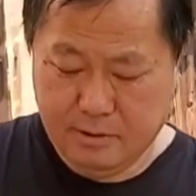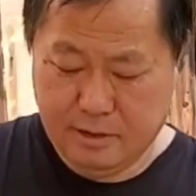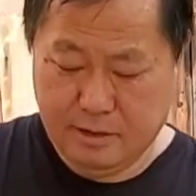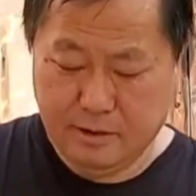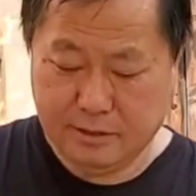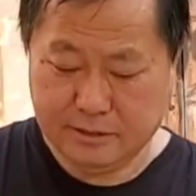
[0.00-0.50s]

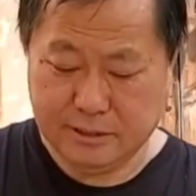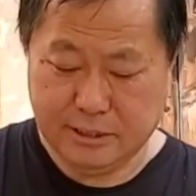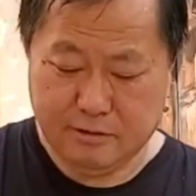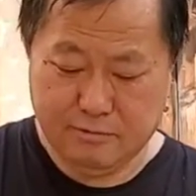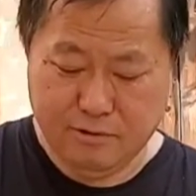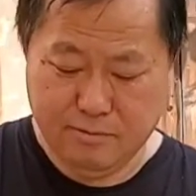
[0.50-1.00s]
You can see the
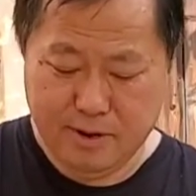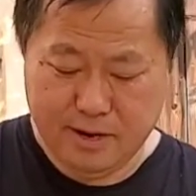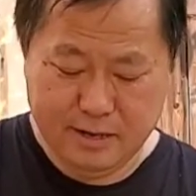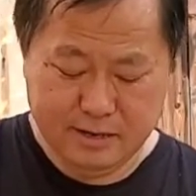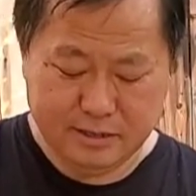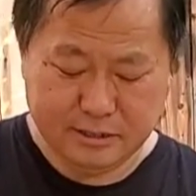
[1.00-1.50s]
aroma.
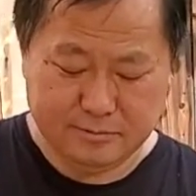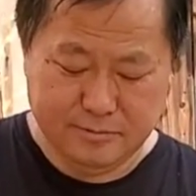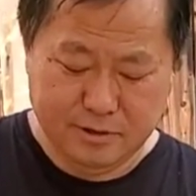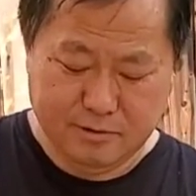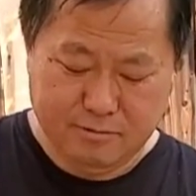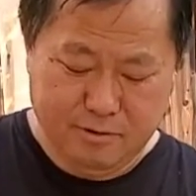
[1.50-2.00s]
You can smell
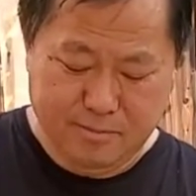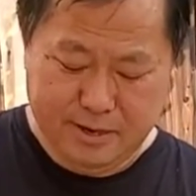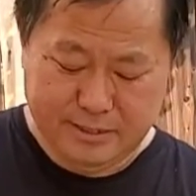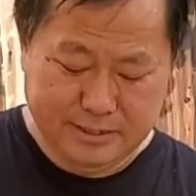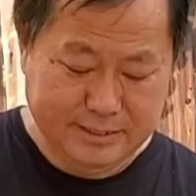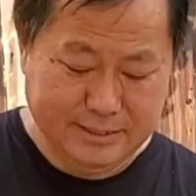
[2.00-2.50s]
the aroma.
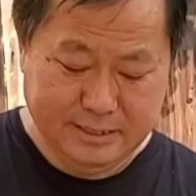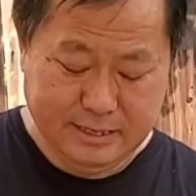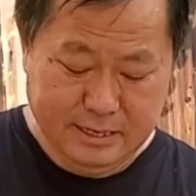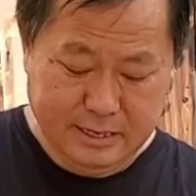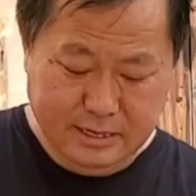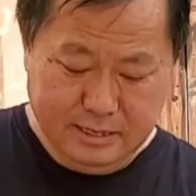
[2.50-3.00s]

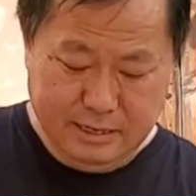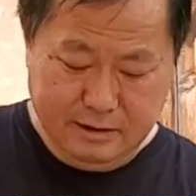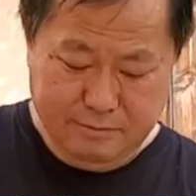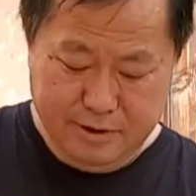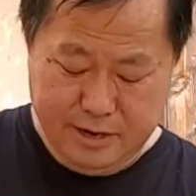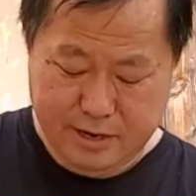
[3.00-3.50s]
The
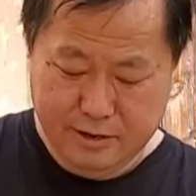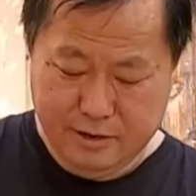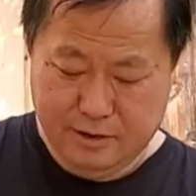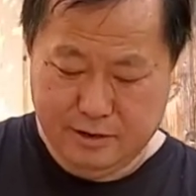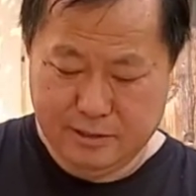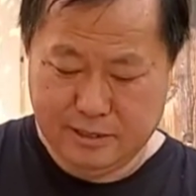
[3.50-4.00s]

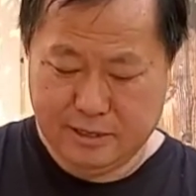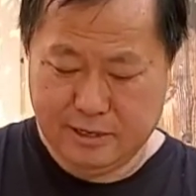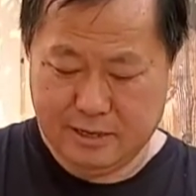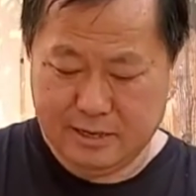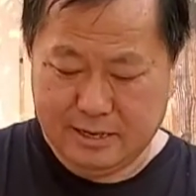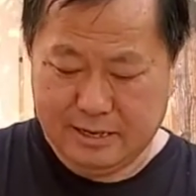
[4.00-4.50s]
oregano, the
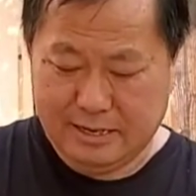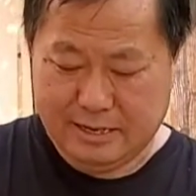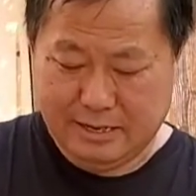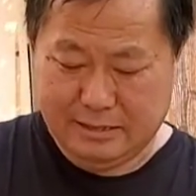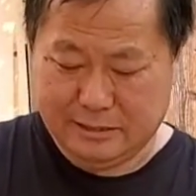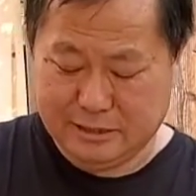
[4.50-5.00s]

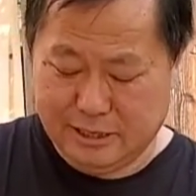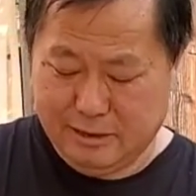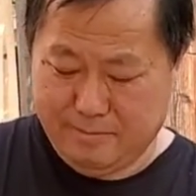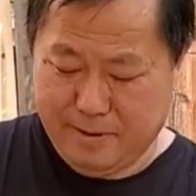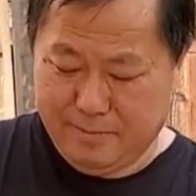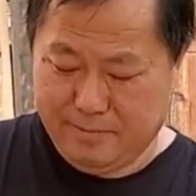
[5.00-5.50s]
chili
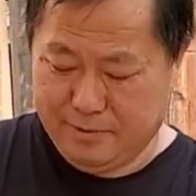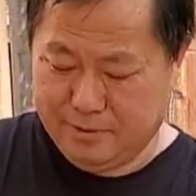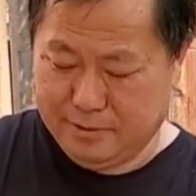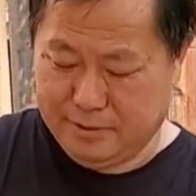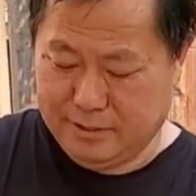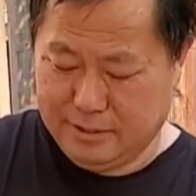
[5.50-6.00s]
pepper,
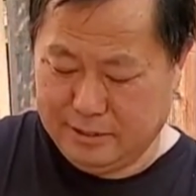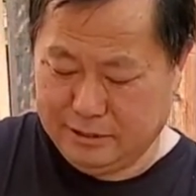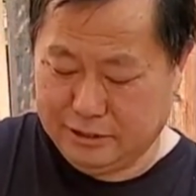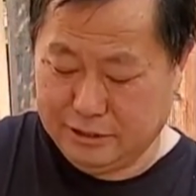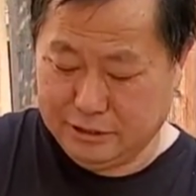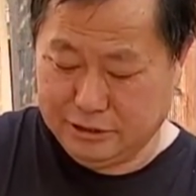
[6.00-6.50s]
the
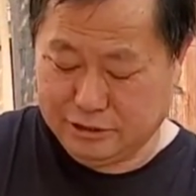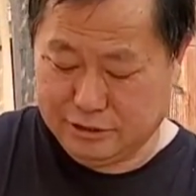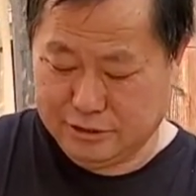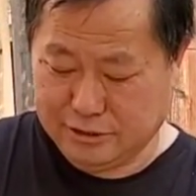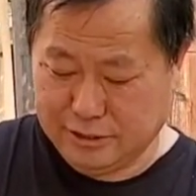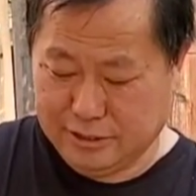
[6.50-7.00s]

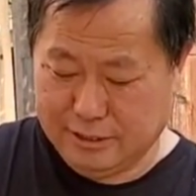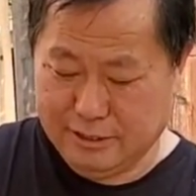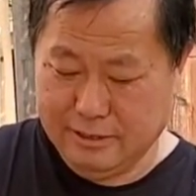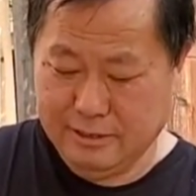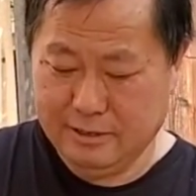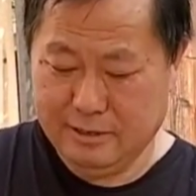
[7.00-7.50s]
ginger, the
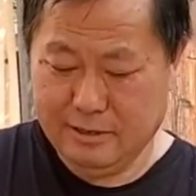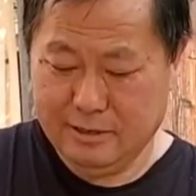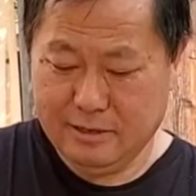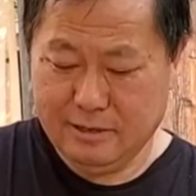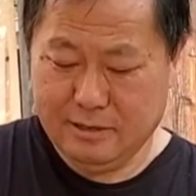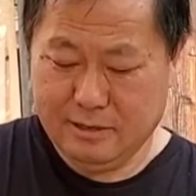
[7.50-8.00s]

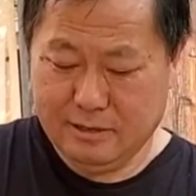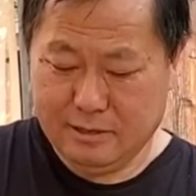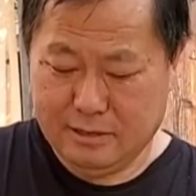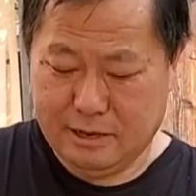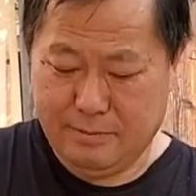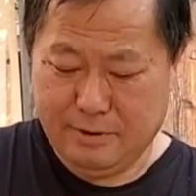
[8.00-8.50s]

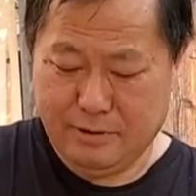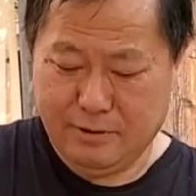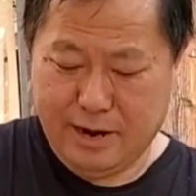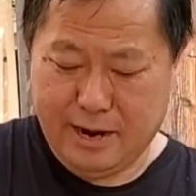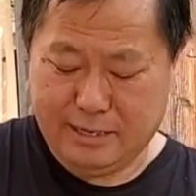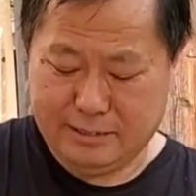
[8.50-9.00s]

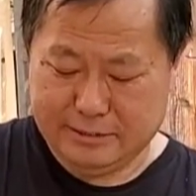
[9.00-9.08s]
lemongrass.